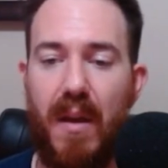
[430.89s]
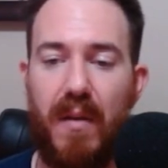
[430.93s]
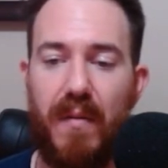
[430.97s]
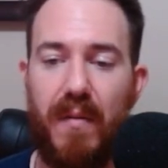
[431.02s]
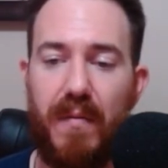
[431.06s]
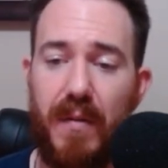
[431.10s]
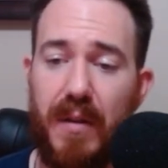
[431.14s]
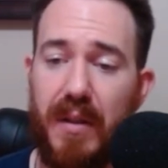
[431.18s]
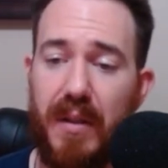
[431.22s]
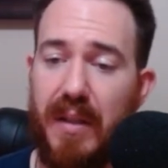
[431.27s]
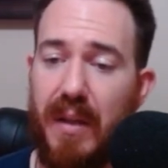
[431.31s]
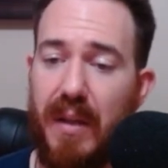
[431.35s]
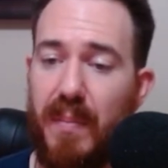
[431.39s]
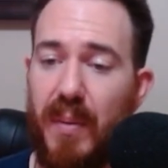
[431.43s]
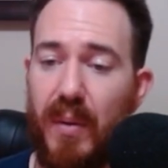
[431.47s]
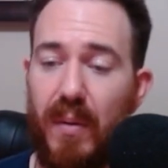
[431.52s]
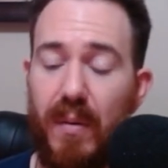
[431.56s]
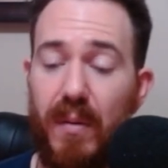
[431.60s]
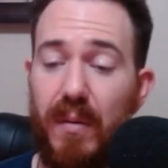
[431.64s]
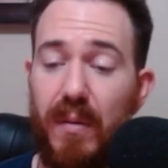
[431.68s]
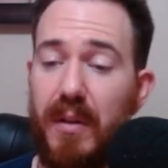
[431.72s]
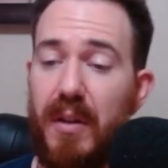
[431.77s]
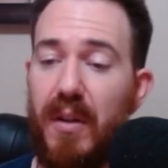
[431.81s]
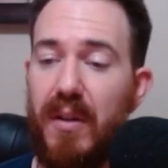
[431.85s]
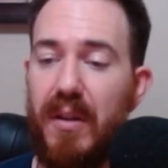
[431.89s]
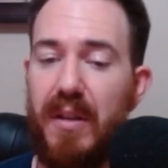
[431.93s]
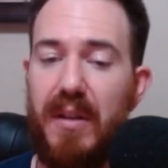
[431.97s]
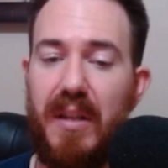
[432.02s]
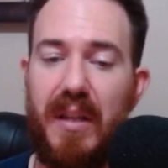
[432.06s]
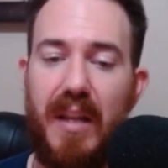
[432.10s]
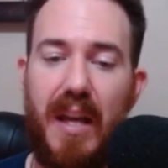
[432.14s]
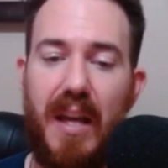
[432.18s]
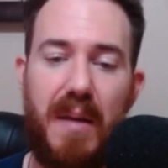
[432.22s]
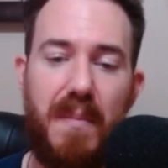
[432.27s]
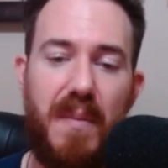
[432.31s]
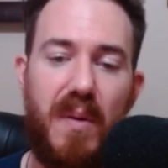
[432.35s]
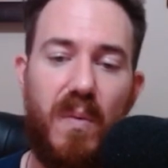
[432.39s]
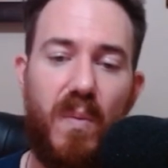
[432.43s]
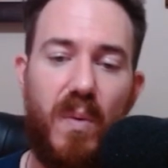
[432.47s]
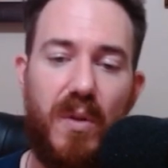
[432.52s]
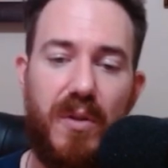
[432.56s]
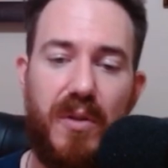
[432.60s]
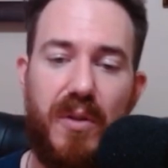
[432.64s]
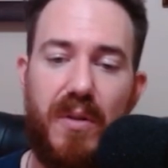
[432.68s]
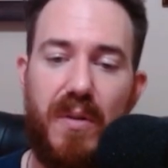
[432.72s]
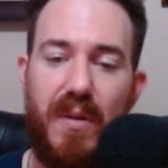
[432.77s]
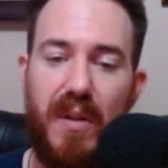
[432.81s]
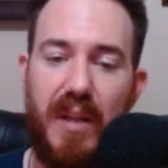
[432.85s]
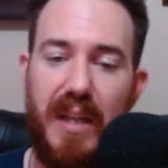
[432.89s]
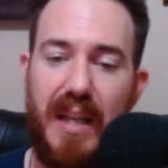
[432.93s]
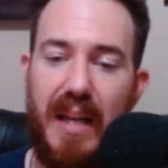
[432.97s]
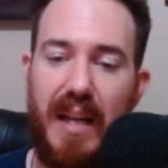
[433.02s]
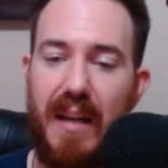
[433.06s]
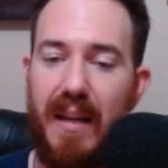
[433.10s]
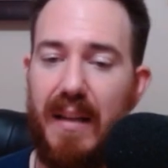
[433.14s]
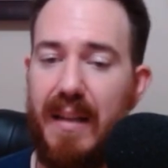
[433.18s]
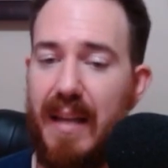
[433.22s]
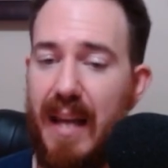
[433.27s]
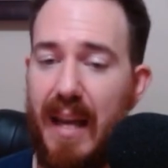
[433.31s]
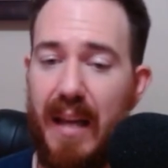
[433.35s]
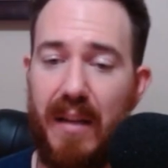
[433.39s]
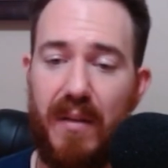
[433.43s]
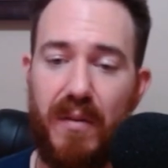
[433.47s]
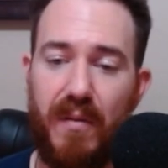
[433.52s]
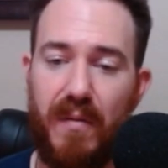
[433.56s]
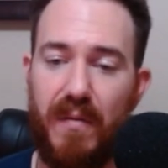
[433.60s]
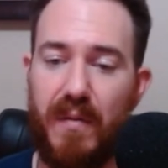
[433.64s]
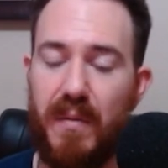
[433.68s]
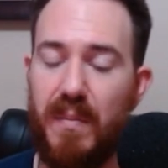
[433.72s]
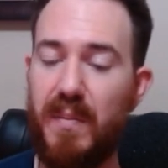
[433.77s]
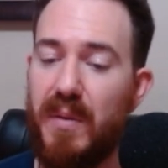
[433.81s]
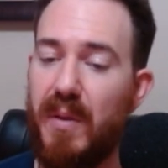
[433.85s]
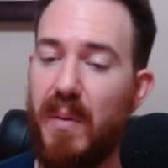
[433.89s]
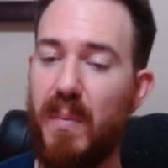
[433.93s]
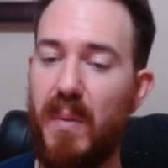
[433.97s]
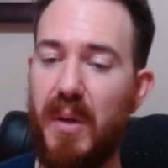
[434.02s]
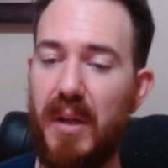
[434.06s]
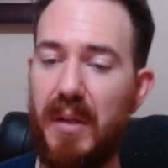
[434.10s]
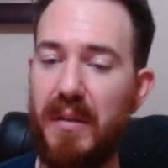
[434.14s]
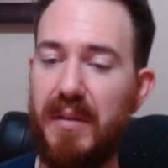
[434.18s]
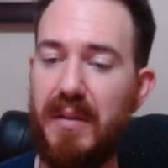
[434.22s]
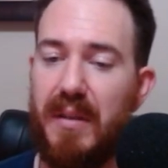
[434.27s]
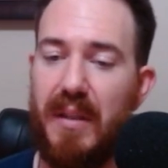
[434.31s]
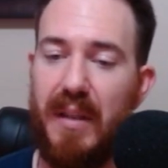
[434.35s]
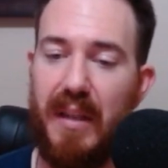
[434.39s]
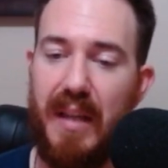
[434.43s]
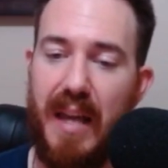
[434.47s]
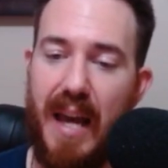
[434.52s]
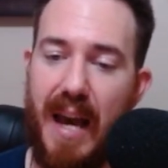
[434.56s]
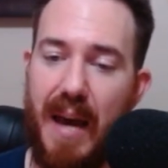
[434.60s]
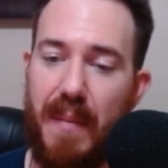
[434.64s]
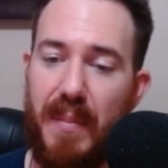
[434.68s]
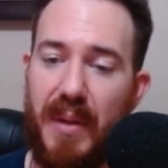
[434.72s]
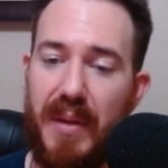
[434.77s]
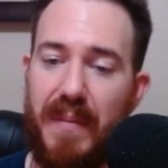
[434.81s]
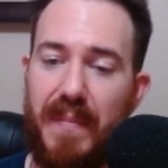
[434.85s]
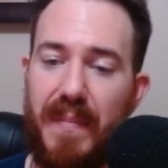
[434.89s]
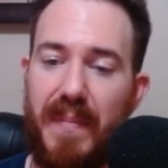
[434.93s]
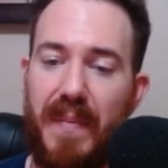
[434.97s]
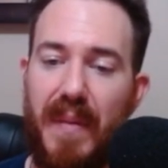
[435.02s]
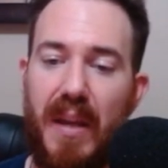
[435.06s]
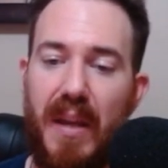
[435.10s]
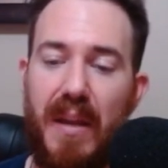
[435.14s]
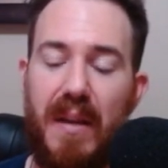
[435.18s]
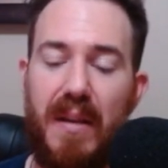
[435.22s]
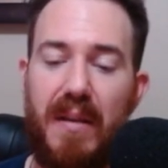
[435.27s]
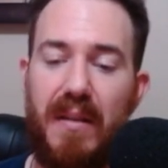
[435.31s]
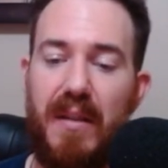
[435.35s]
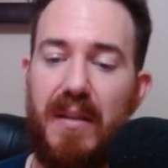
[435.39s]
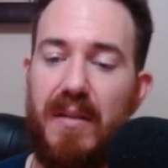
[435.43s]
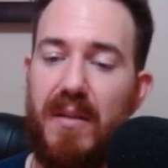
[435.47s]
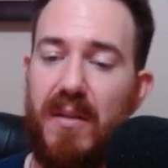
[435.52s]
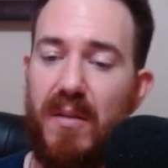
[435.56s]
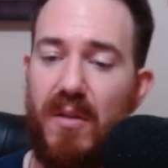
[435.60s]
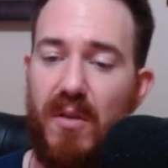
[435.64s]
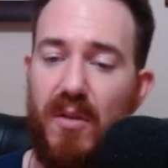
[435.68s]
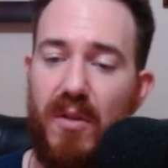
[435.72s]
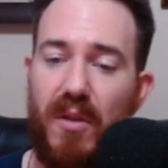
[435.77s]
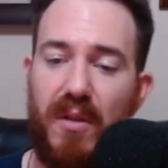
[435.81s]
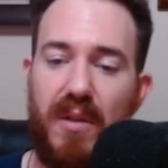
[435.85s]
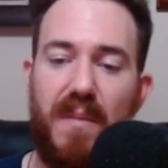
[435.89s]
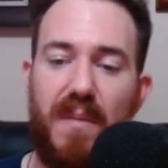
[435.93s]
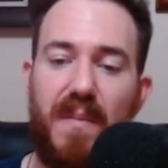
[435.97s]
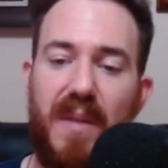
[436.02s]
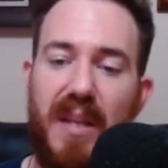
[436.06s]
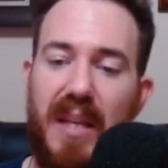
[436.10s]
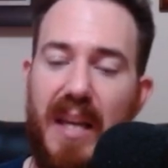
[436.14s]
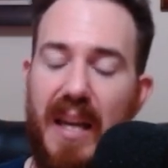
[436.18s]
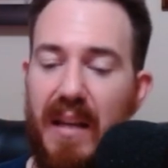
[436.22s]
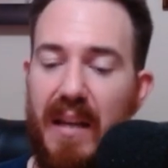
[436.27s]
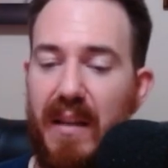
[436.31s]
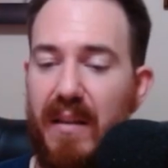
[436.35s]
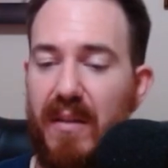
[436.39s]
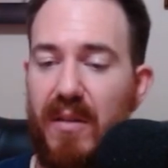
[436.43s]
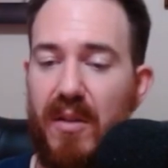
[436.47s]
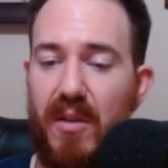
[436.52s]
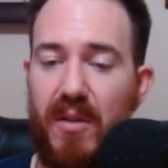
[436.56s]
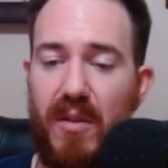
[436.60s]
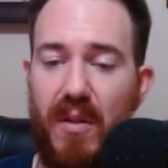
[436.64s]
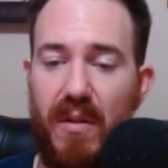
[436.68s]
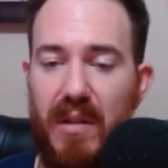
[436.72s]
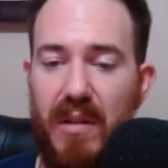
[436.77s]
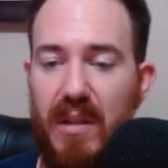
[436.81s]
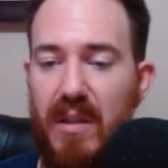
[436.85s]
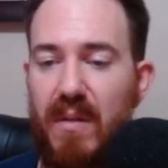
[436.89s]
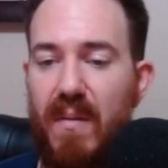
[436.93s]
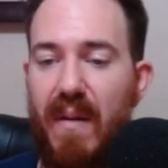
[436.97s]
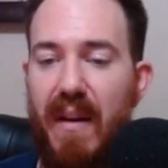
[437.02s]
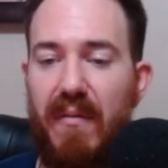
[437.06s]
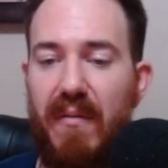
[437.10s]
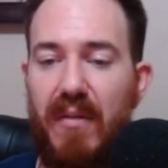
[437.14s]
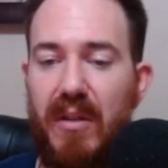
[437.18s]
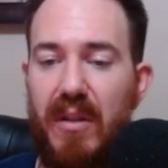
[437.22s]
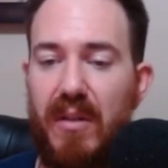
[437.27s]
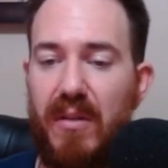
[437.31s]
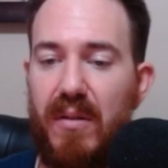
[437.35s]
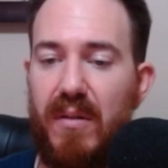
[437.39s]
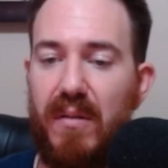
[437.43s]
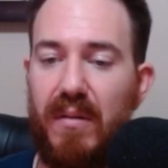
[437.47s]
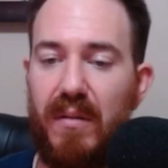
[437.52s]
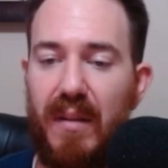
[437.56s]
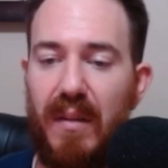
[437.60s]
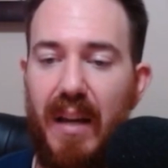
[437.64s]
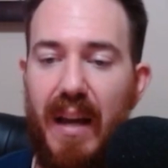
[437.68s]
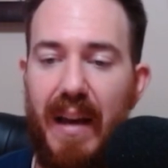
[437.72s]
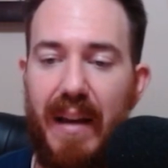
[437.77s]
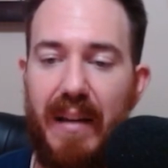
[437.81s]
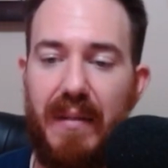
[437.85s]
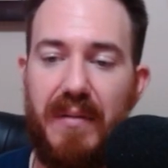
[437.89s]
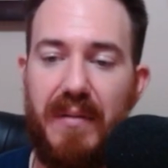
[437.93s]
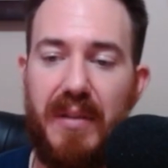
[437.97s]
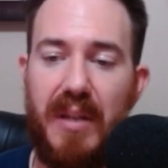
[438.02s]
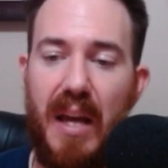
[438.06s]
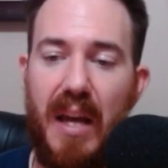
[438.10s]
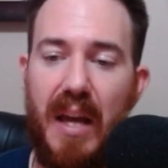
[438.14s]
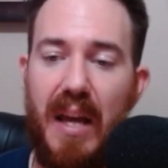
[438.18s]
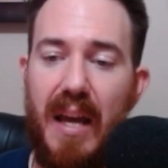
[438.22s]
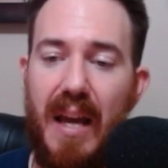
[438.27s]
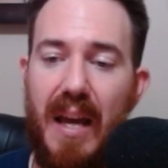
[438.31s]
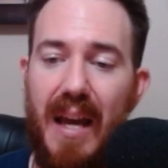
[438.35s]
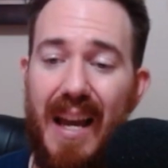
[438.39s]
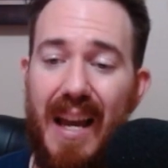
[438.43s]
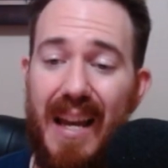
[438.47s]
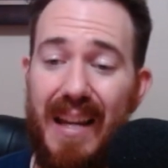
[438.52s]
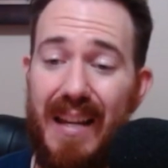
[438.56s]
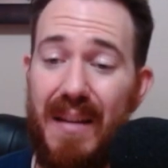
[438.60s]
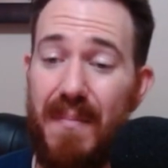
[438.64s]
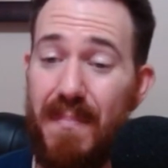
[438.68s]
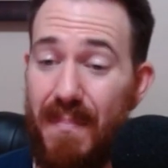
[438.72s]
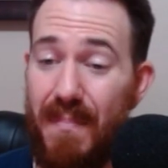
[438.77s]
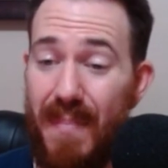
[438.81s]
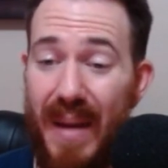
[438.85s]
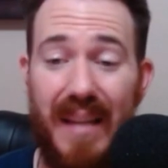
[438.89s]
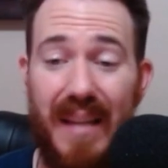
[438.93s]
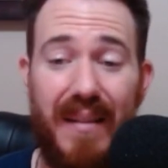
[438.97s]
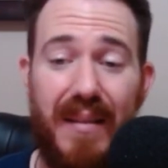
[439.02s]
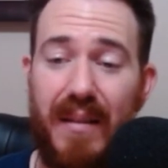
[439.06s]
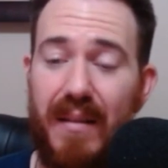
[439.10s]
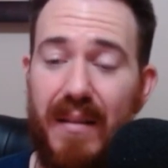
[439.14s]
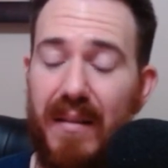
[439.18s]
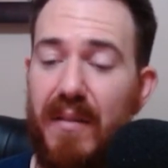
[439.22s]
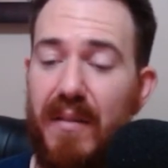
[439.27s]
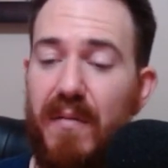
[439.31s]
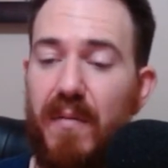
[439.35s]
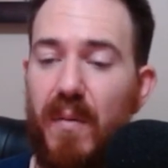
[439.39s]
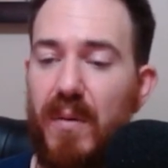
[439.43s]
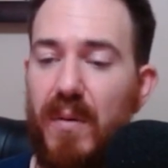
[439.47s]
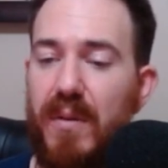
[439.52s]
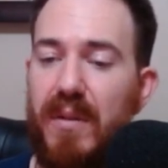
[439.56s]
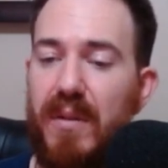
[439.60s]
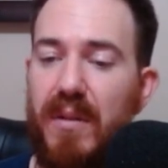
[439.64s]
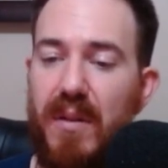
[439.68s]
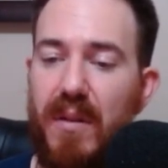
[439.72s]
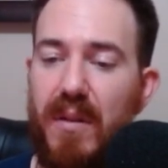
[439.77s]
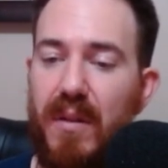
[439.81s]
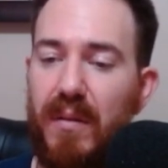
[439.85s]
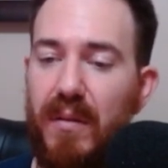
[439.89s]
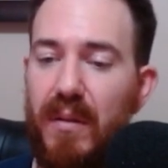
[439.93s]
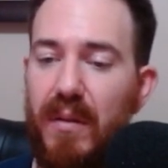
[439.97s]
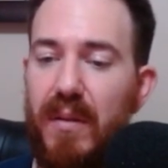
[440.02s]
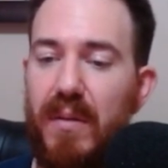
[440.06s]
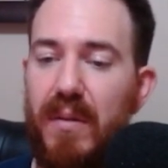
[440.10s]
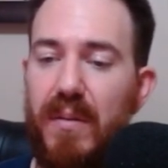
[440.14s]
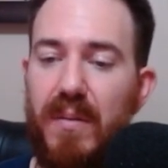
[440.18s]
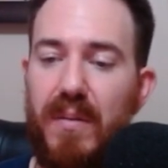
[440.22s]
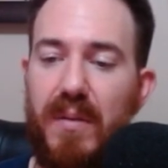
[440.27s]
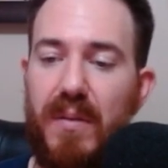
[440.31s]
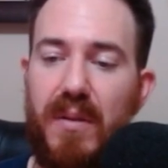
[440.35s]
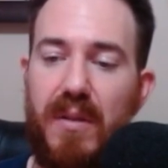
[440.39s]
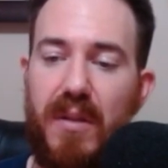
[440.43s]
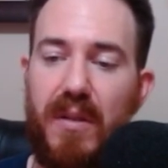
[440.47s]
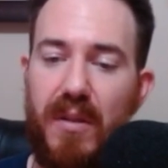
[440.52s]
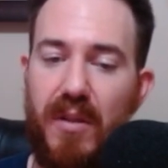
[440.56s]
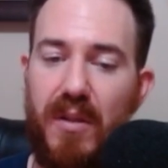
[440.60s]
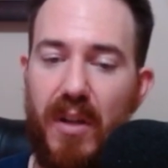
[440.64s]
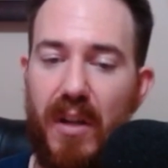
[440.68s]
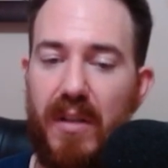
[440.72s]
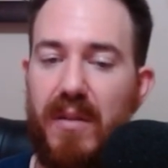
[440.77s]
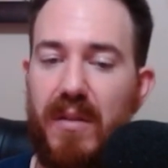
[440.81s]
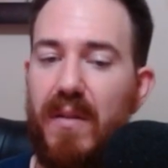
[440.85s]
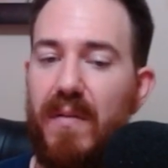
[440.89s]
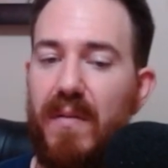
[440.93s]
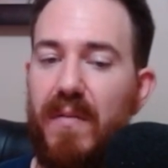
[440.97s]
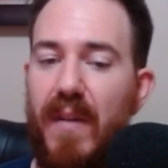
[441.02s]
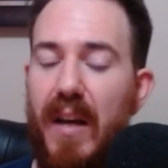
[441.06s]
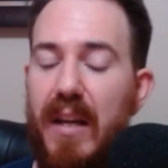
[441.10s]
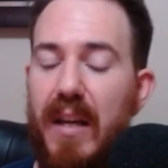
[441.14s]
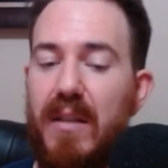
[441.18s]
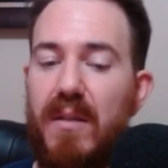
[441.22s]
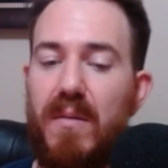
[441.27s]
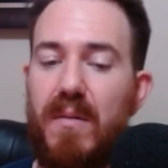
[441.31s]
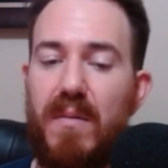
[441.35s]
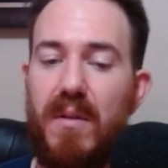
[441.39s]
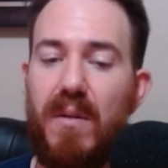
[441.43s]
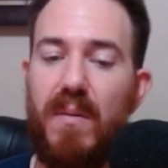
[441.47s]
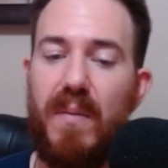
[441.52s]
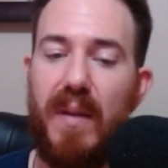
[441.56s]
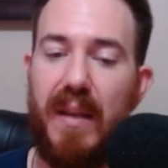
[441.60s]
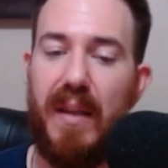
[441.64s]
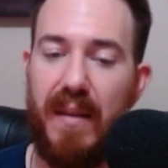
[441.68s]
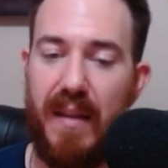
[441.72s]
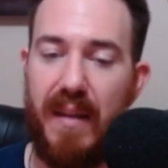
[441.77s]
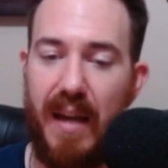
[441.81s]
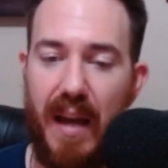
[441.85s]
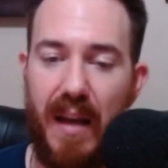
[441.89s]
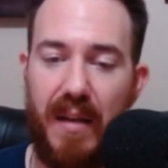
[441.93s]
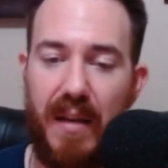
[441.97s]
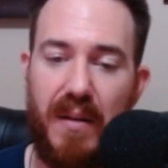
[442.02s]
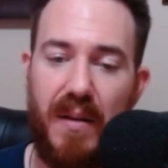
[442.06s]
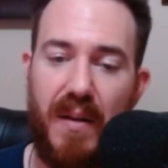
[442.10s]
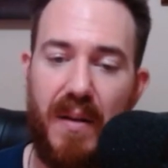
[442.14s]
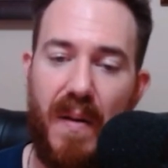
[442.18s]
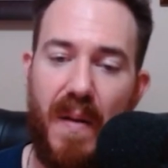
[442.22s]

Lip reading: For example, early on in the game, it wants you to get a candle from somewhere else in the cabin. This is just a mechanic to show that you have additional lives, and it basically forces you to lose to justify you doing that.